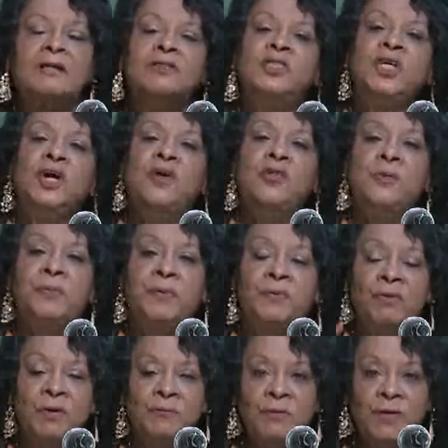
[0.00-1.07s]
share the
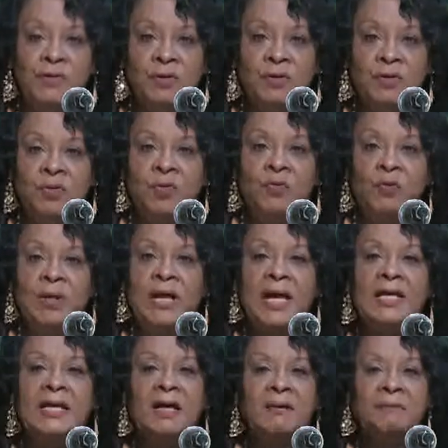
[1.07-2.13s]
poem with you when
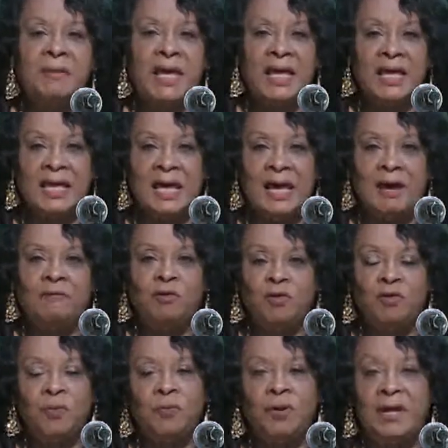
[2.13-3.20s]
I come back
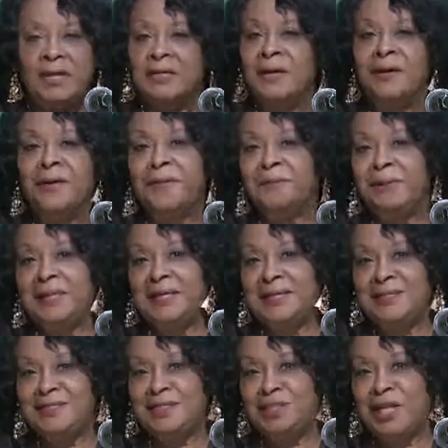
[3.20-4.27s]
after the break.
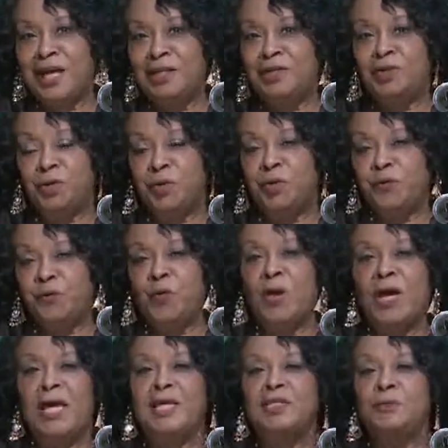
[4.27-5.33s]
Please stay tuned
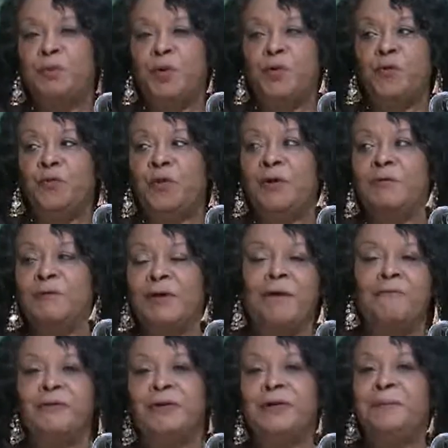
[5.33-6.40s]
for A Spoonful of
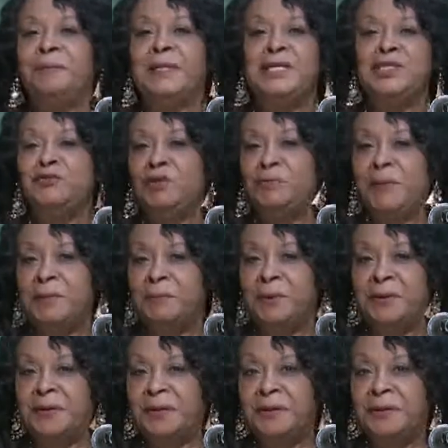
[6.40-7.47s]
Comfort. And please
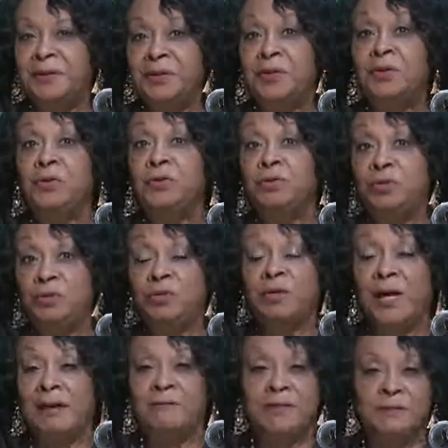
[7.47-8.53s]
remember, you
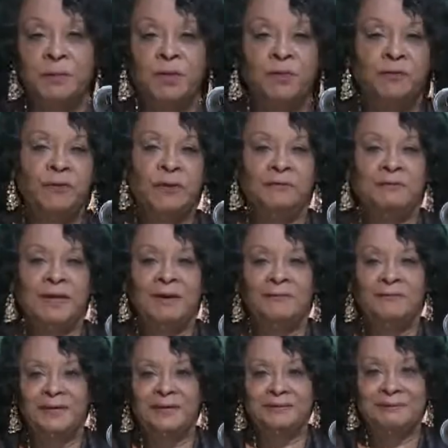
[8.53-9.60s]
too have a spoonful of
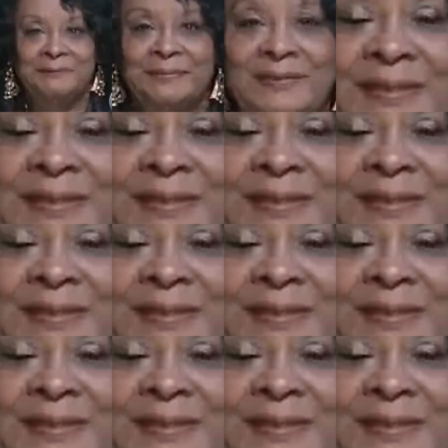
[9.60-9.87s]
comfort.